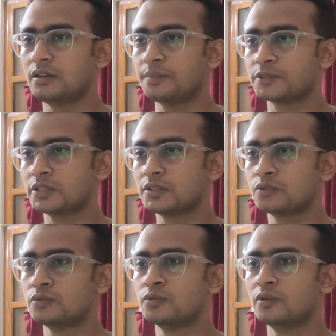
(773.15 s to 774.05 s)
option
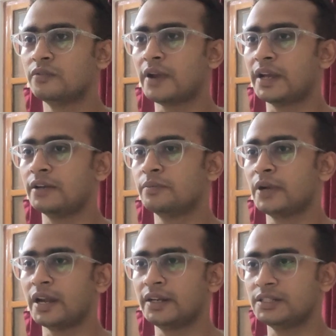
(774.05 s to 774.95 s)
to find
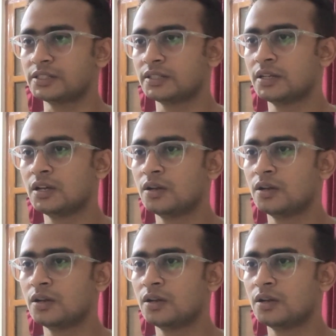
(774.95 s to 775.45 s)
playlist